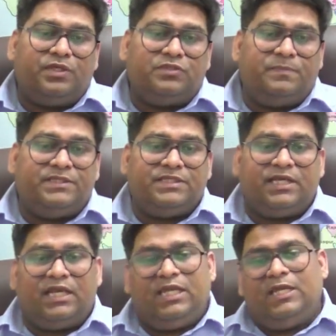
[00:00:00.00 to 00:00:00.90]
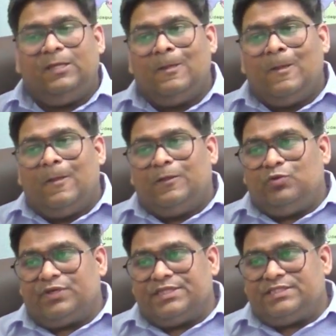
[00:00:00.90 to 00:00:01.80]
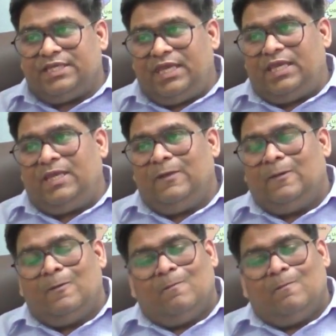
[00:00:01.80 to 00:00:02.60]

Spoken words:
is basically, you can say,